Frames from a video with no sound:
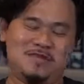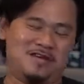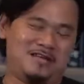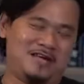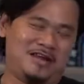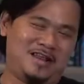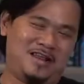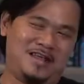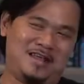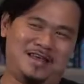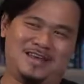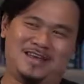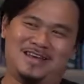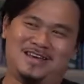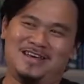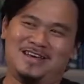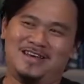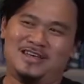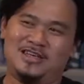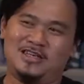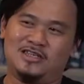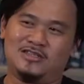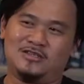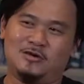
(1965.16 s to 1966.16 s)
Right?
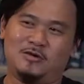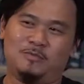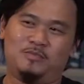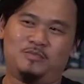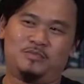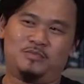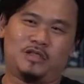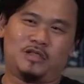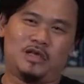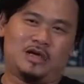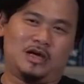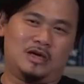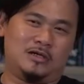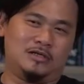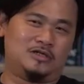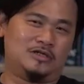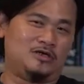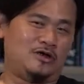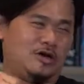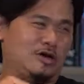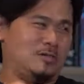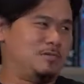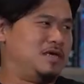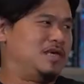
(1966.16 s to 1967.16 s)
So he's
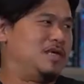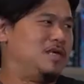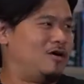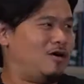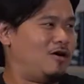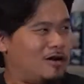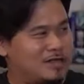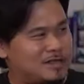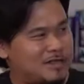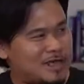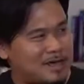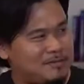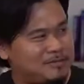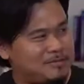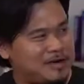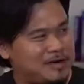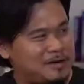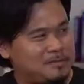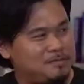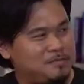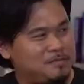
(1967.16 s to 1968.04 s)
not going to be here all the time, right?